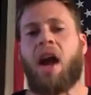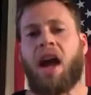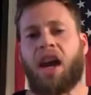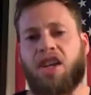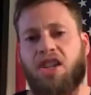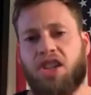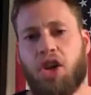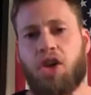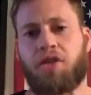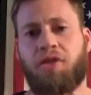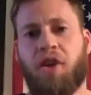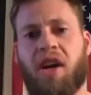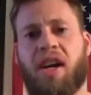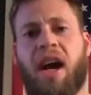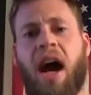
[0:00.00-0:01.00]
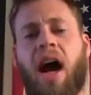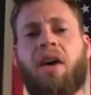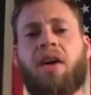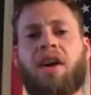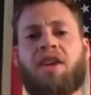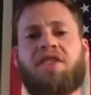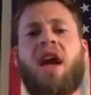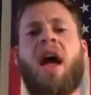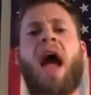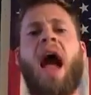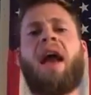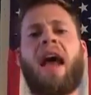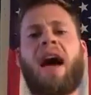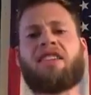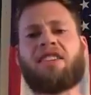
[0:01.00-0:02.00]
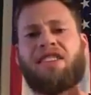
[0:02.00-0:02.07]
excuse for a Congress and has